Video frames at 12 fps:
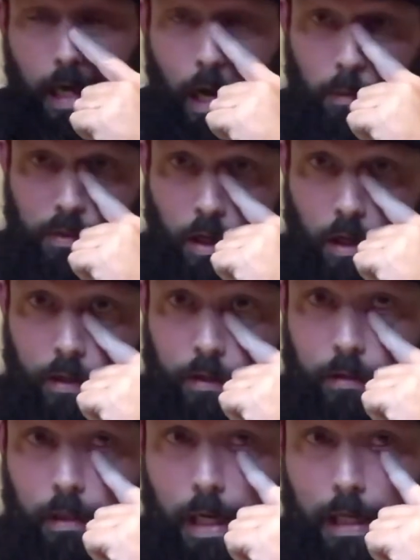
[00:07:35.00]
I was
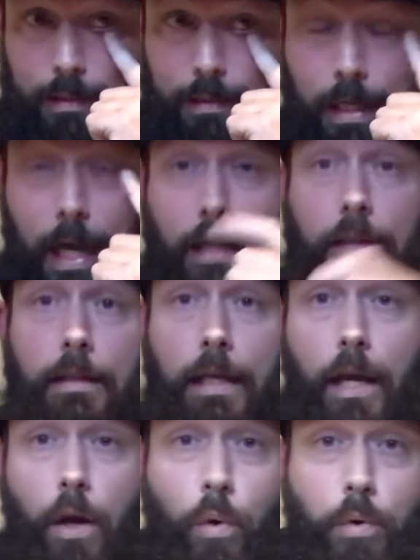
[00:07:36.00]
honored. Scott
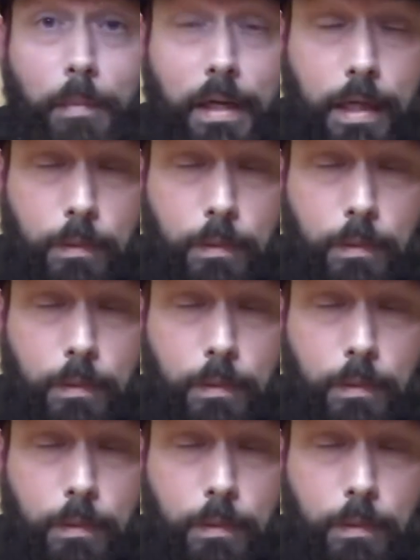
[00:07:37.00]
got a hold of me.